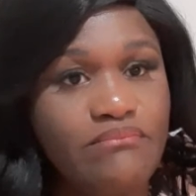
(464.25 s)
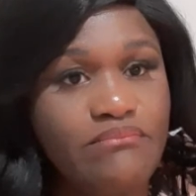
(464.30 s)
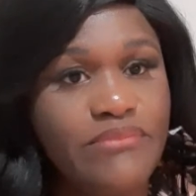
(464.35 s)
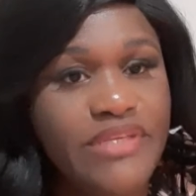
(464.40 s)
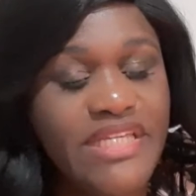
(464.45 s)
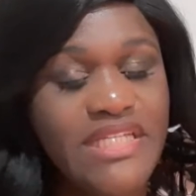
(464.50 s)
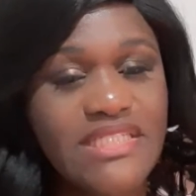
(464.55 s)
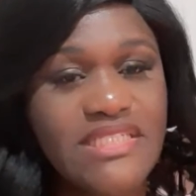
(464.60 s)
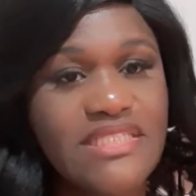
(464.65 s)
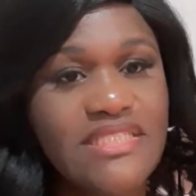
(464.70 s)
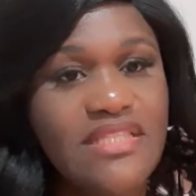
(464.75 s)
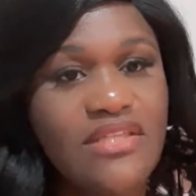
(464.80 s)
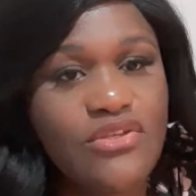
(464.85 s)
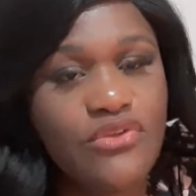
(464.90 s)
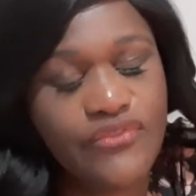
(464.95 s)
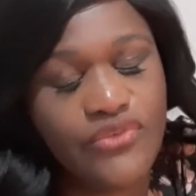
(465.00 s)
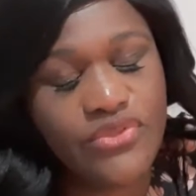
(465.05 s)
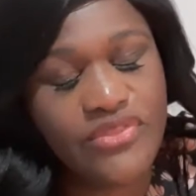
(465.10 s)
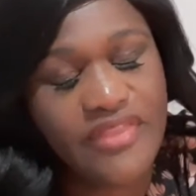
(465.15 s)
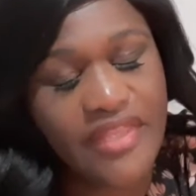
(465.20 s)
because
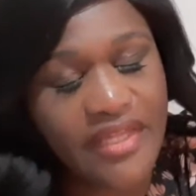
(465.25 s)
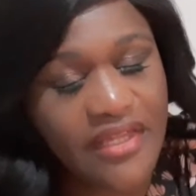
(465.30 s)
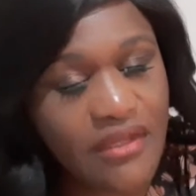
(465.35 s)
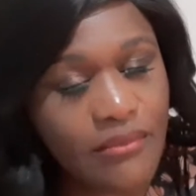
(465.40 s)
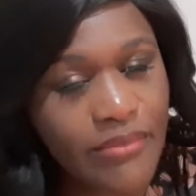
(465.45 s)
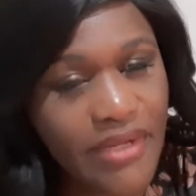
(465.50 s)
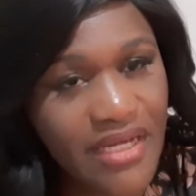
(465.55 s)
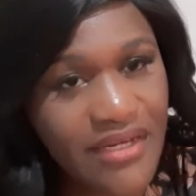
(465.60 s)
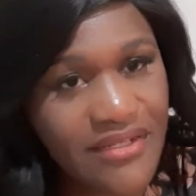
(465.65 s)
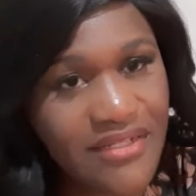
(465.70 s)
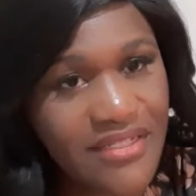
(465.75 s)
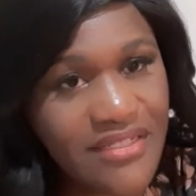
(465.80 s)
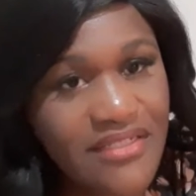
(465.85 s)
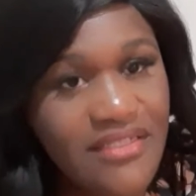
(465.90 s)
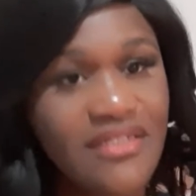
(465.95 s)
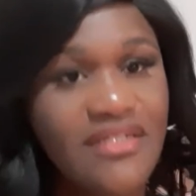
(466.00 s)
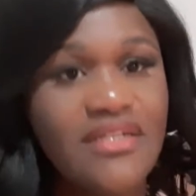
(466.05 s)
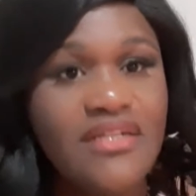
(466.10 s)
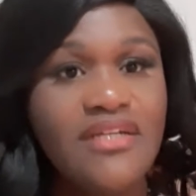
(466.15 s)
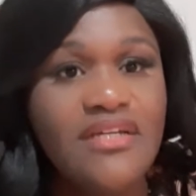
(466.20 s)
if you think about it,